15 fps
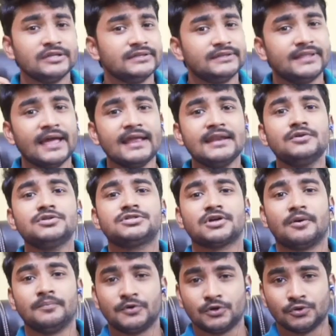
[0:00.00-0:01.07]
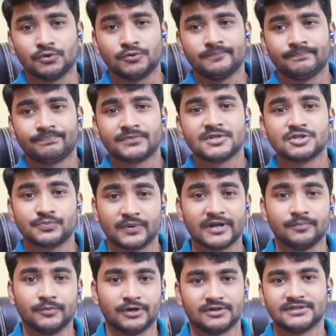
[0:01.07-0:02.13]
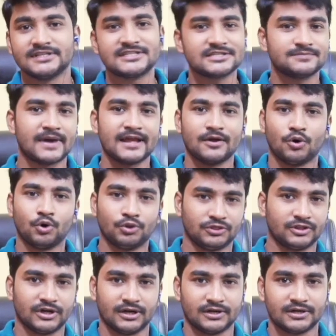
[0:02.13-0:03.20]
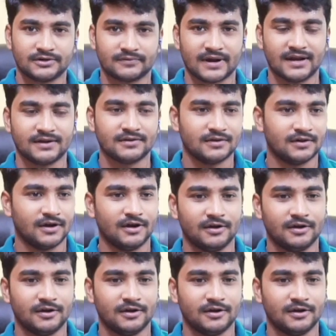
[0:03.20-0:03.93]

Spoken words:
Then you jump to Spring Boot. This is my own thought, right?